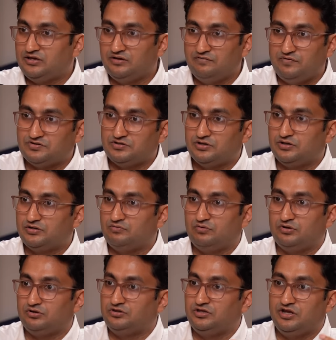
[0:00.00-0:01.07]
Kingfisher
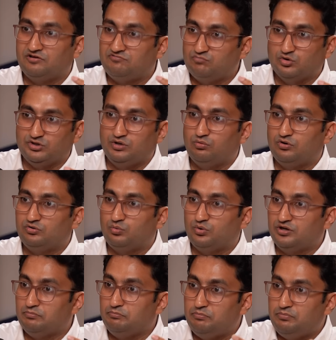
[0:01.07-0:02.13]
was, Nirav Modi was
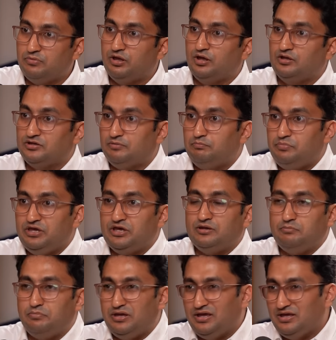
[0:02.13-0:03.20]
one, then
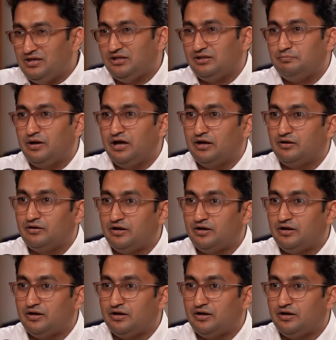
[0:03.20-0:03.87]
PNB, Yes Bank,